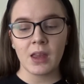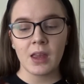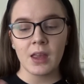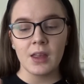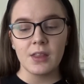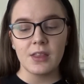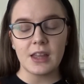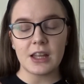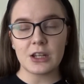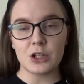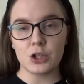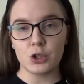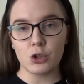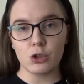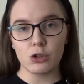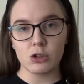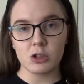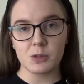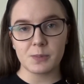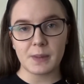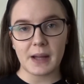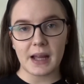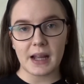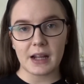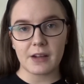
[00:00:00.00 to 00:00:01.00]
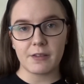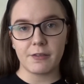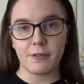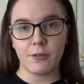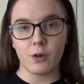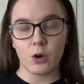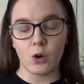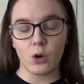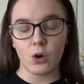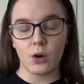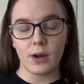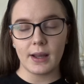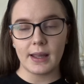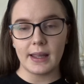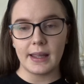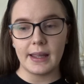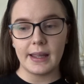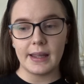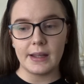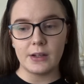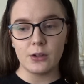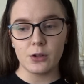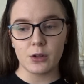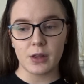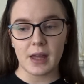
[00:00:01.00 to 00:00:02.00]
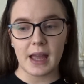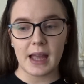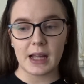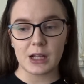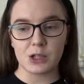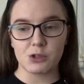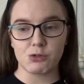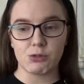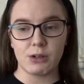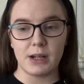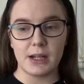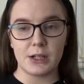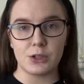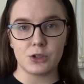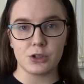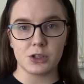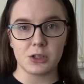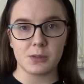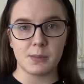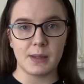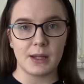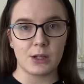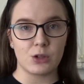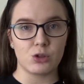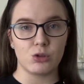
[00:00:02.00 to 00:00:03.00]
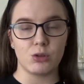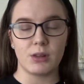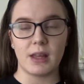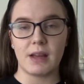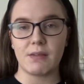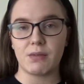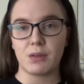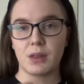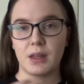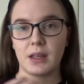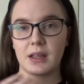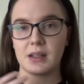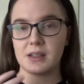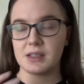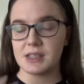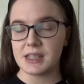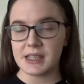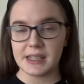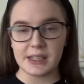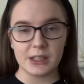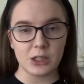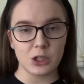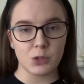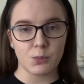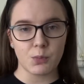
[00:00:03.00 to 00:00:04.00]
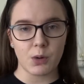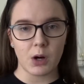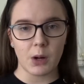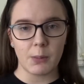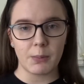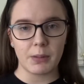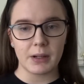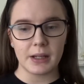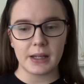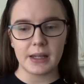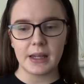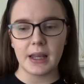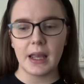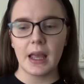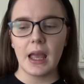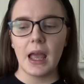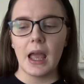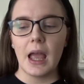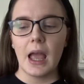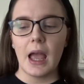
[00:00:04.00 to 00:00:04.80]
then she goes back for another x-ray just to make sure that everything has healed properly.